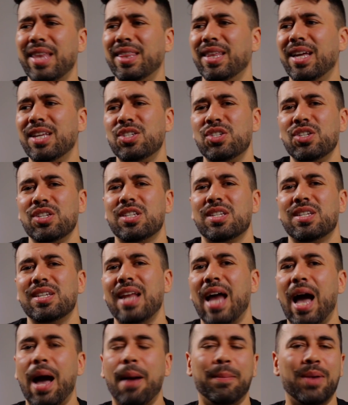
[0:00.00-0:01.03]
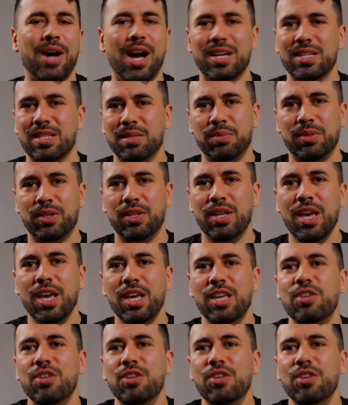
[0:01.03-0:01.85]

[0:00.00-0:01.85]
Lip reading: and that's just not possible.